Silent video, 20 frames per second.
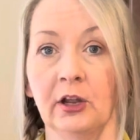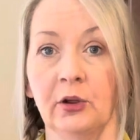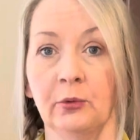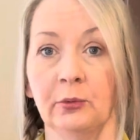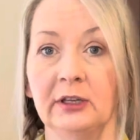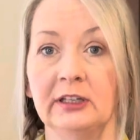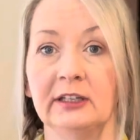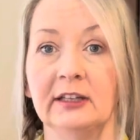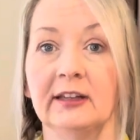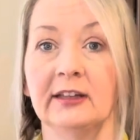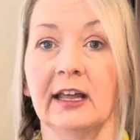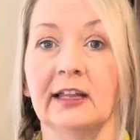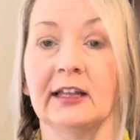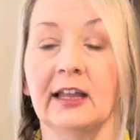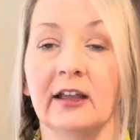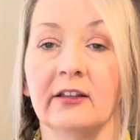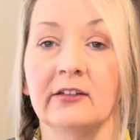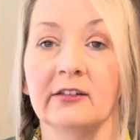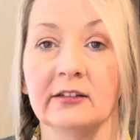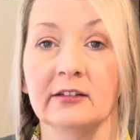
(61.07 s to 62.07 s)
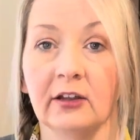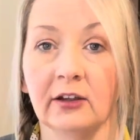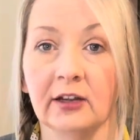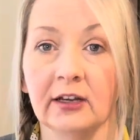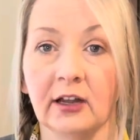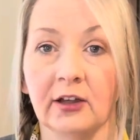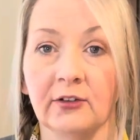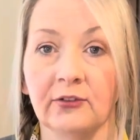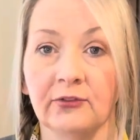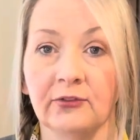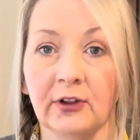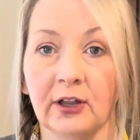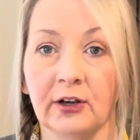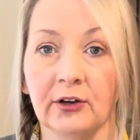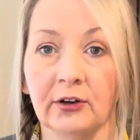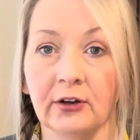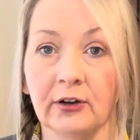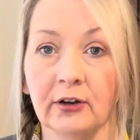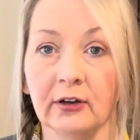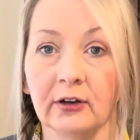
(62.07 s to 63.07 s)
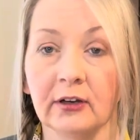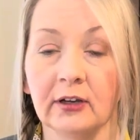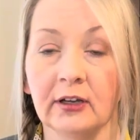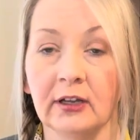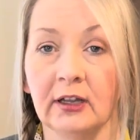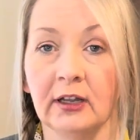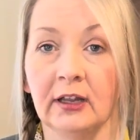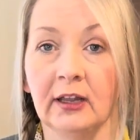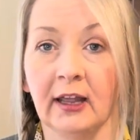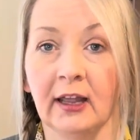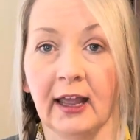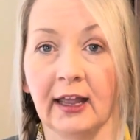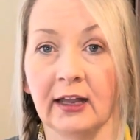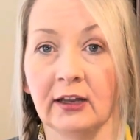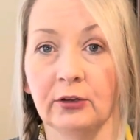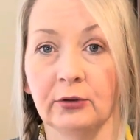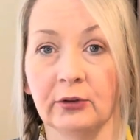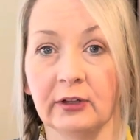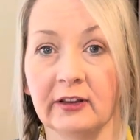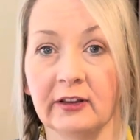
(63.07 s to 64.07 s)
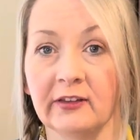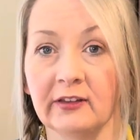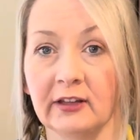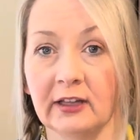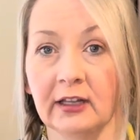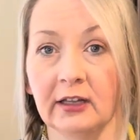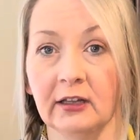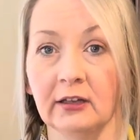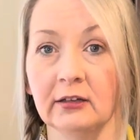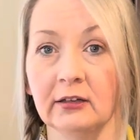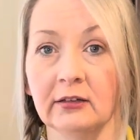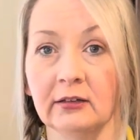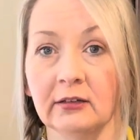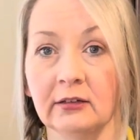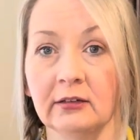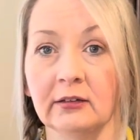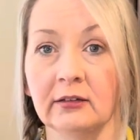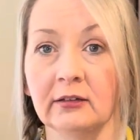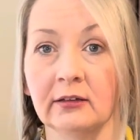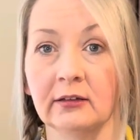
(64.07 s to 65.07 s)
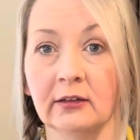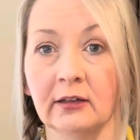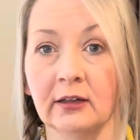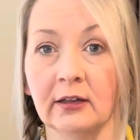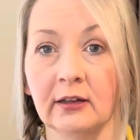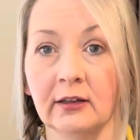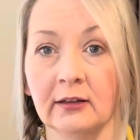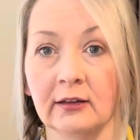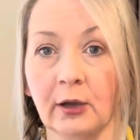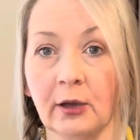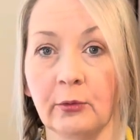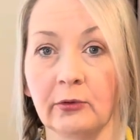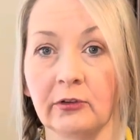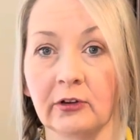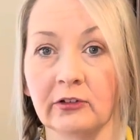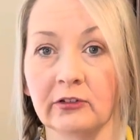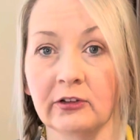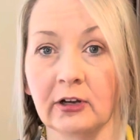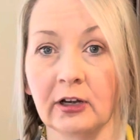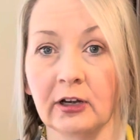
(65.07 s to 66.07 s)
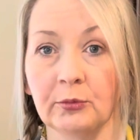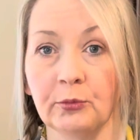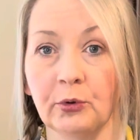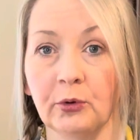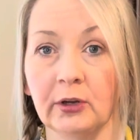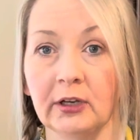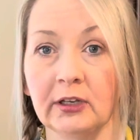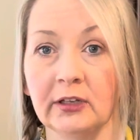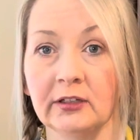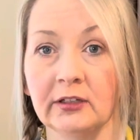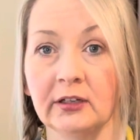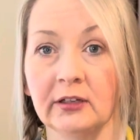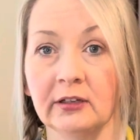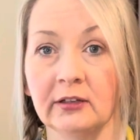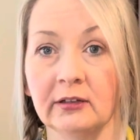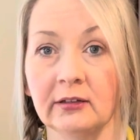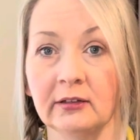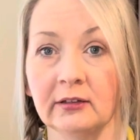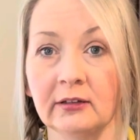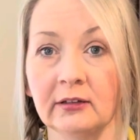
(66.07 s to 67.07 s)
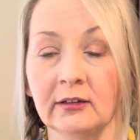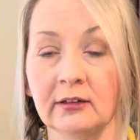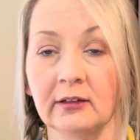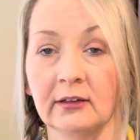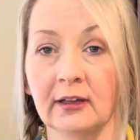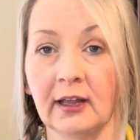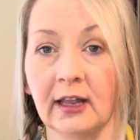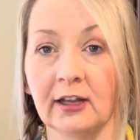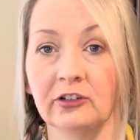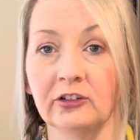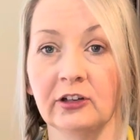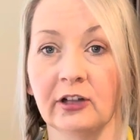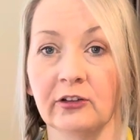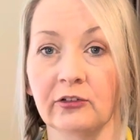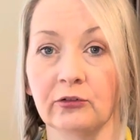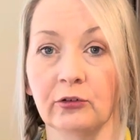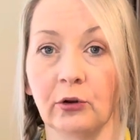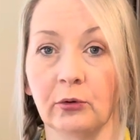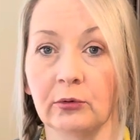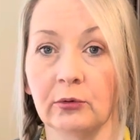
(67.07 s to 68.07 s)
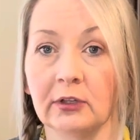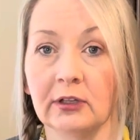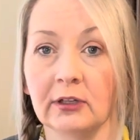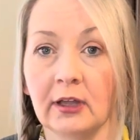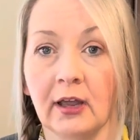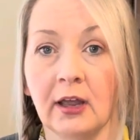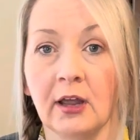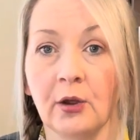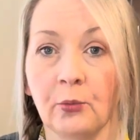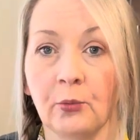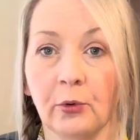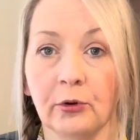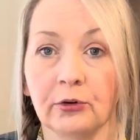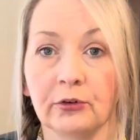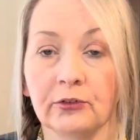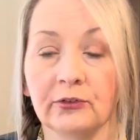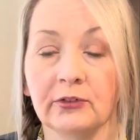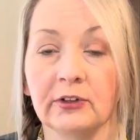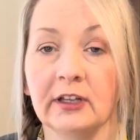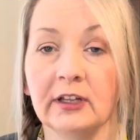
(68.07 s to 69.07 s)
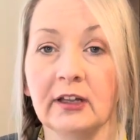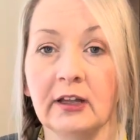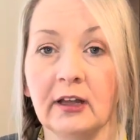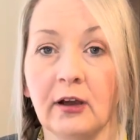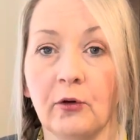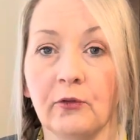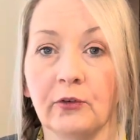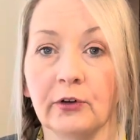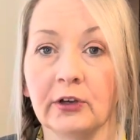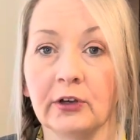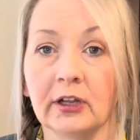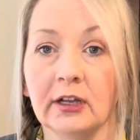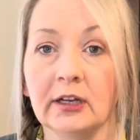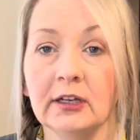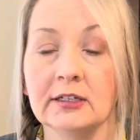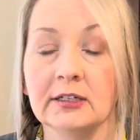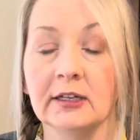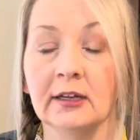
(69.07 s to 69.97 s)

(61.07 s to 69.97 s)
we did that last night. I fed her, and you can see that was our starting point, and she has grown wonderfully overnight.